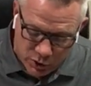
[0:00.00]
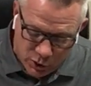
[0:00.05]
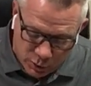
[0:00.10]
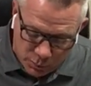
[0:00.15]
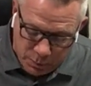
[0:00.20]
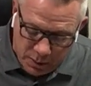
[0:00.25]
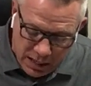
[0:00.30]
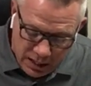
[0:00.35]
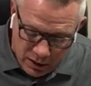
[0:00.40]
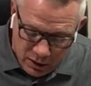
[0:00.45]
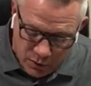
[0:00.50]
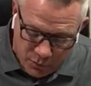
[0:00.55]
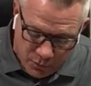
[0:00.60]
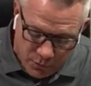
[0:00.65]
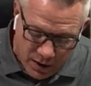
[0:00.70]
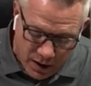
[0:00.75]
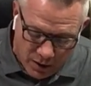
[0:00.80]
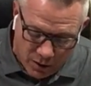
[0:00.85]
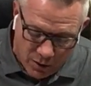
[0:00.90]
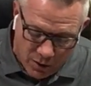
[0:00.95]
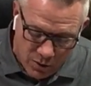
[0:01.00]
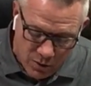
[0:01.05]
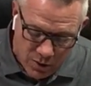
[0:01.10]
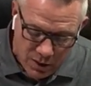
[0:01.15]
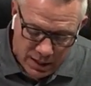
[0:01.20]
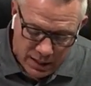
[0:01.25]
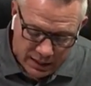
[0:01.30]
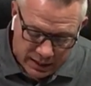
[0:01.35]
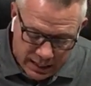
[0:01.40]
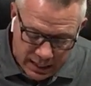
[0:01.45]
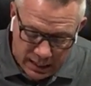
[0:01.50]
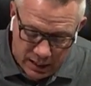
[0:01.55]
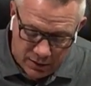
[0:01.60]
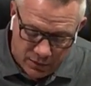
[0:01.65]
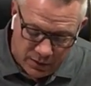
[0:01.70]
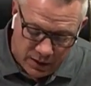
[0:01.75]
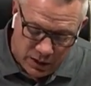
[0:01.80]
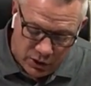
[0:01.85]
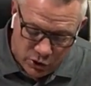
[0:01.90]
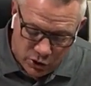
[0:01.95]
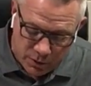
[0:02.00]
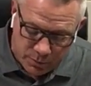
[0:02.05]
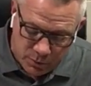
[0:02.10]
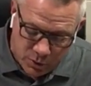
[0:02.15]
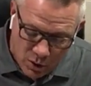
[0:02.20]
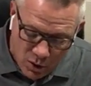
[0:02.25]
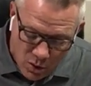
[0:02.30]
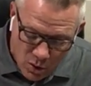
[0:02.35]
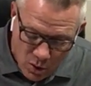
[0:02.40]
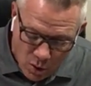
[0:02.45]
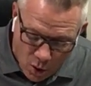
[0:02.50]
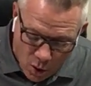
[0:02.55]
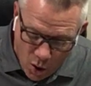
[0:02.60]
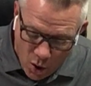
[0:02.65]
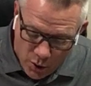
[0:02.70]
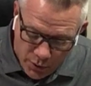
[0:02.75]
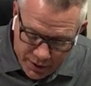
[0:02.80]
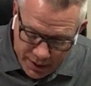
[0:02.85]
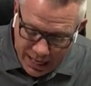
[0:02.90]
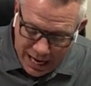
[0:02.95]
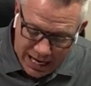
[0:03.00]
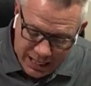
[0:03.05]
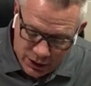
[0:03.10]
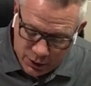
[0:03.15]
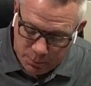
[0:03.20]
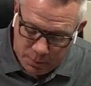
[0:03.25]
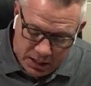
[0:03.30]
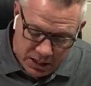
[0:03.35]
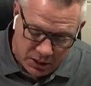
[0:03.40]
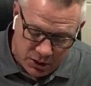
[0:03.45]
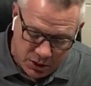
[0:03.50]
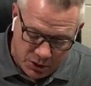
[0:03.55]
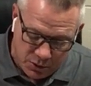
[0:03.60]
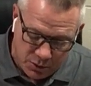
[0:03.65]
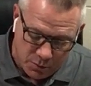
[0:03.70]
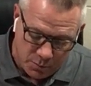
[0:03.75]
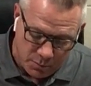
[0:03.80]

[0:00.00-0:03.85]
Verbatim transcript: Speak to Pharaoh, king of Egypt, all that I speak to you.